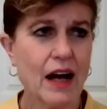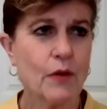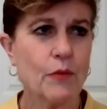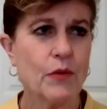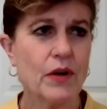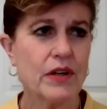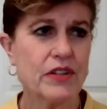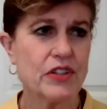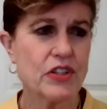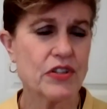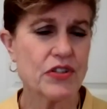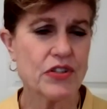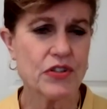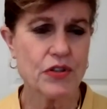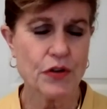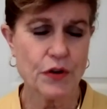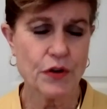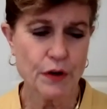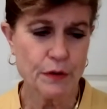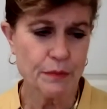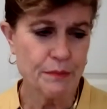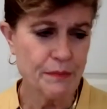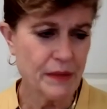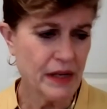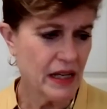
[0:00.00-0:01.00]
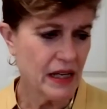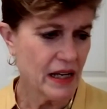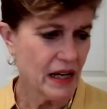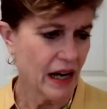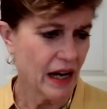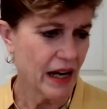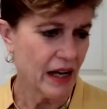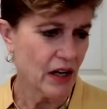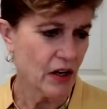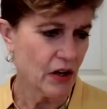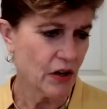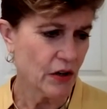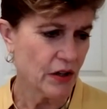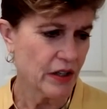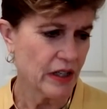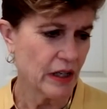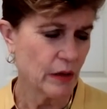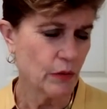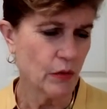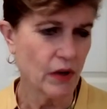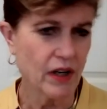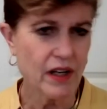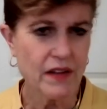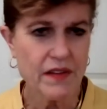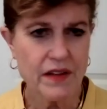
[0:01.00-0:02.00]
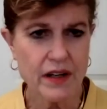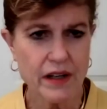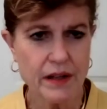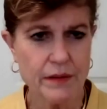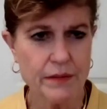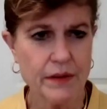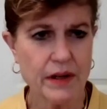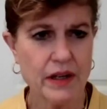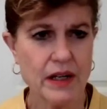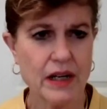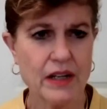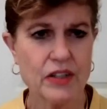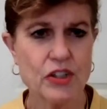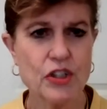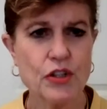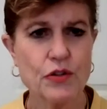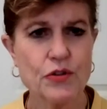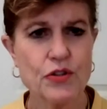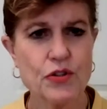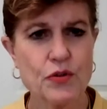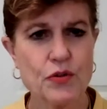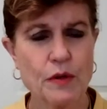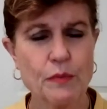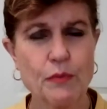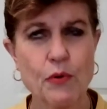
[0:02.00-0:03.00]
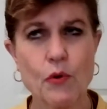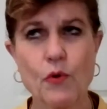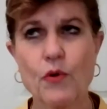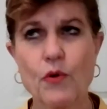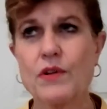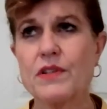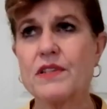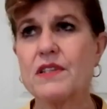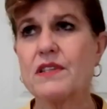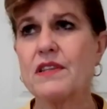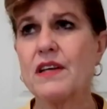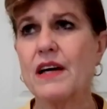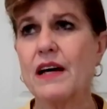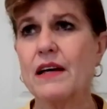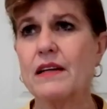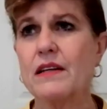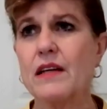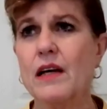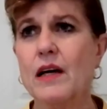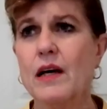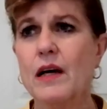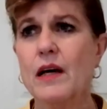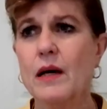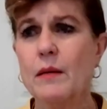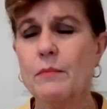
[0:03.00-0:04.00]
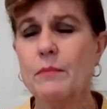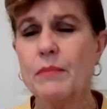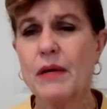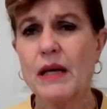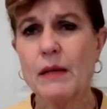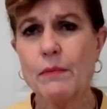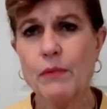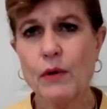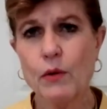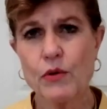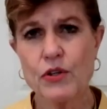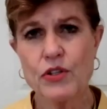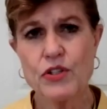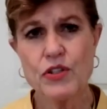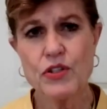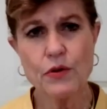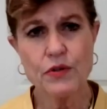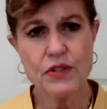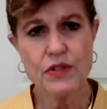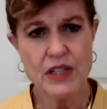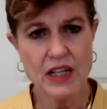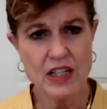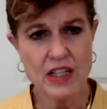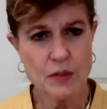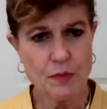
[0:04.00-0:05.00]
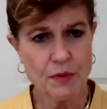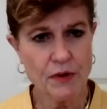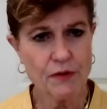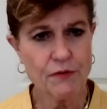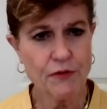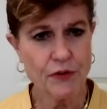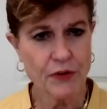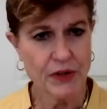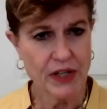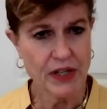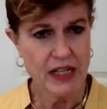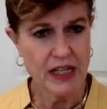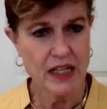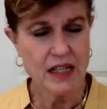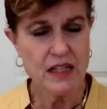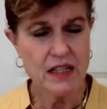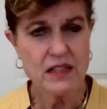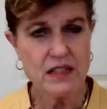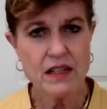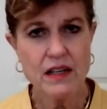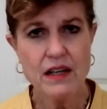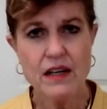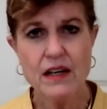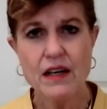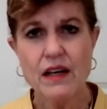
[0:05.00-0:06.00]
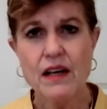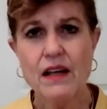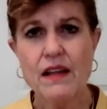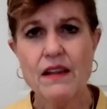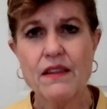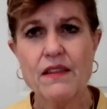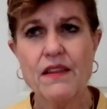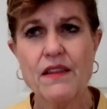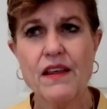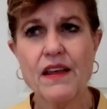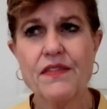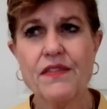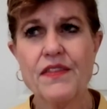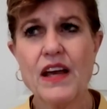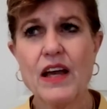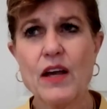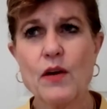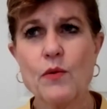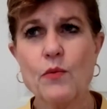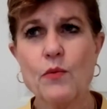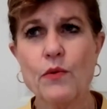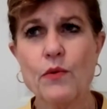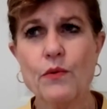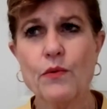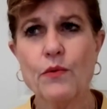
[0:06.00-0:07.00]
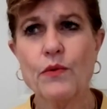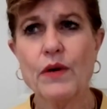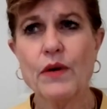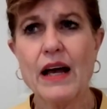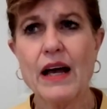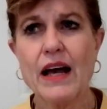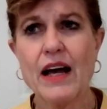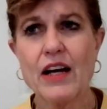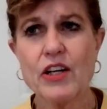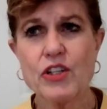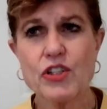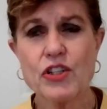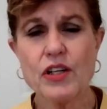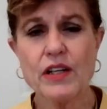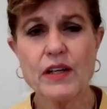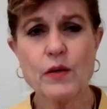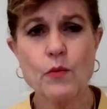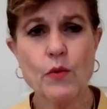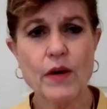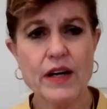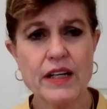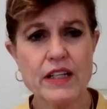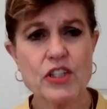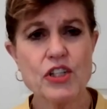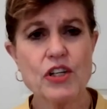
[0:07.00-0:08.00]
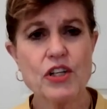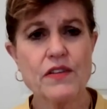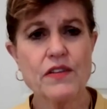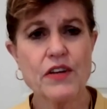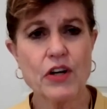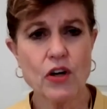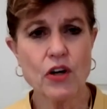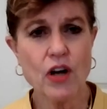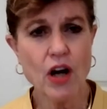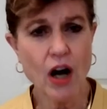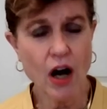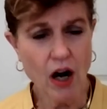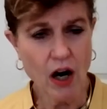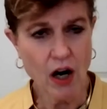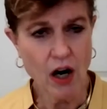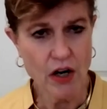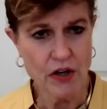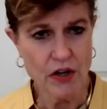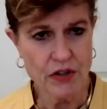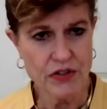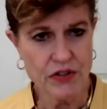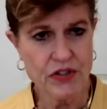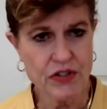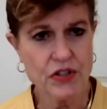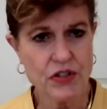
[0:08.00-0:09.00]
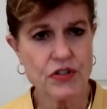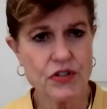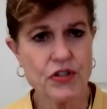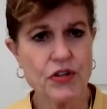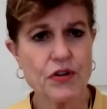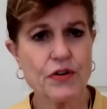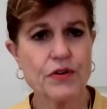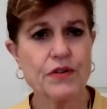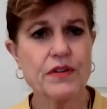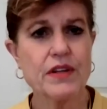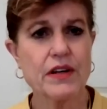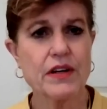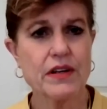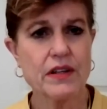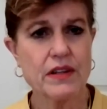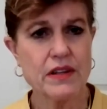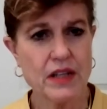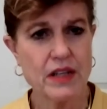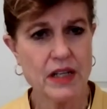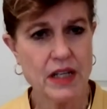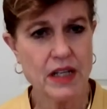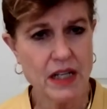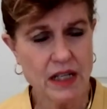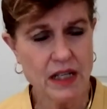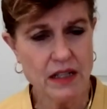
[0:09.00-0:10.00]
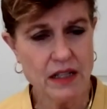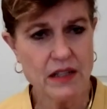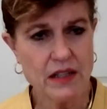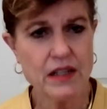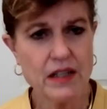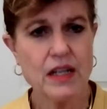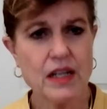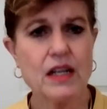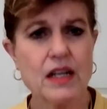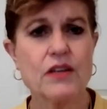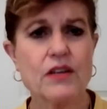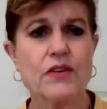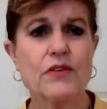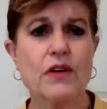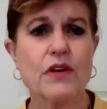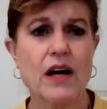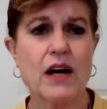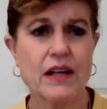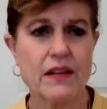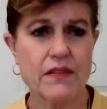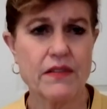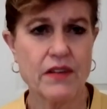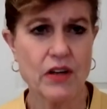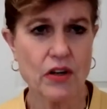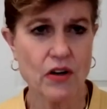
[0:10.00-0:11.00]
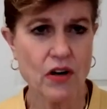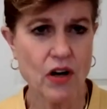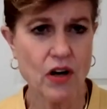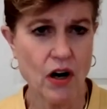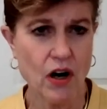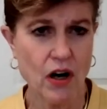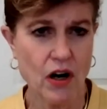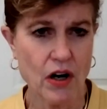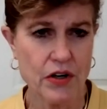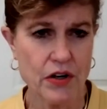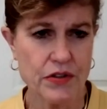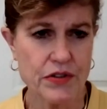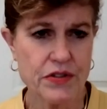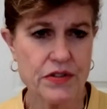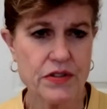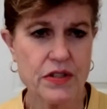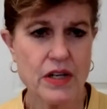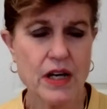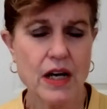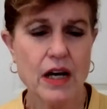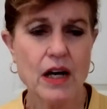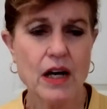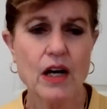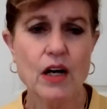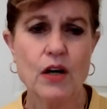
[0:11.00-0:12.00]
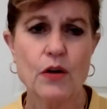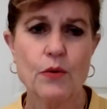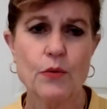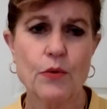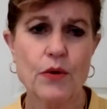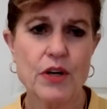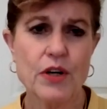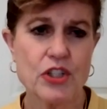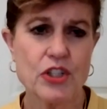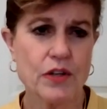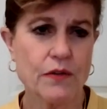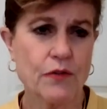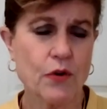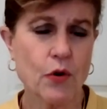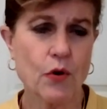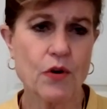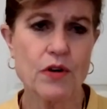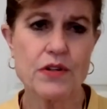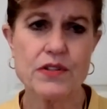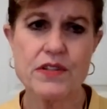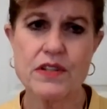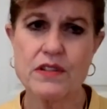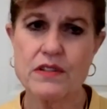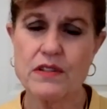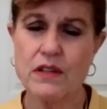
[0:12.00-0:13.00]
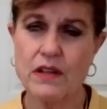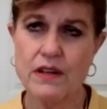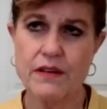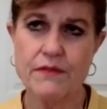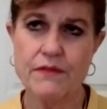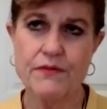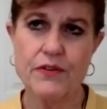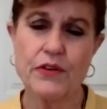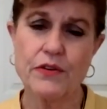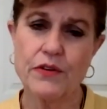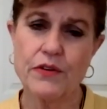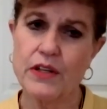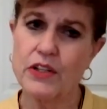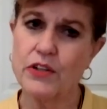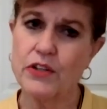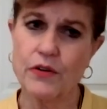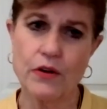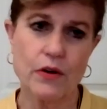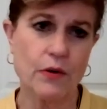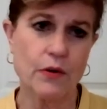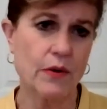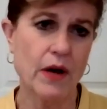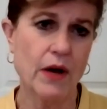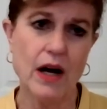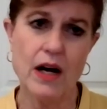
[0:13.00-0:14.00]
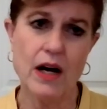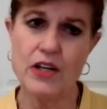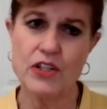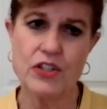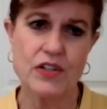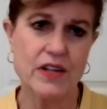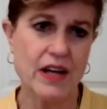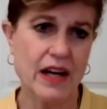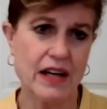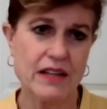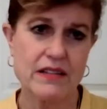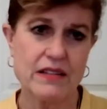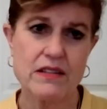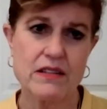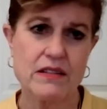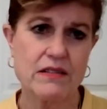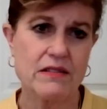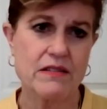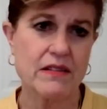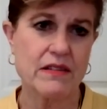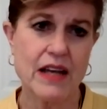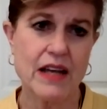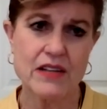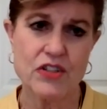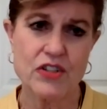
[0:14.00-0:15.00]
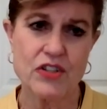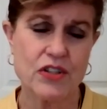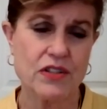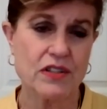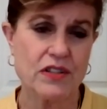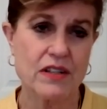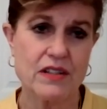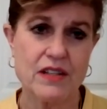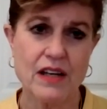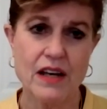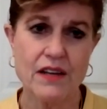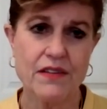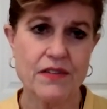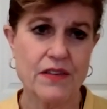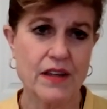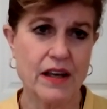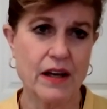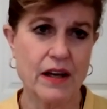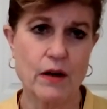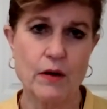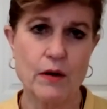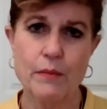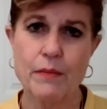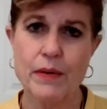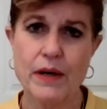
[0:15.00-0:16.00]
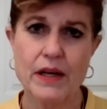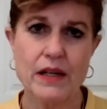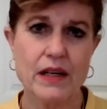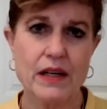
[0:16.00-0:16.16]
What disturbed me, I heard on one of the news reports that people were so desperate for heat that they actually went into their cars to turn the heater on in their cars, which of course is, if you're in your garage, that's just a death knell. But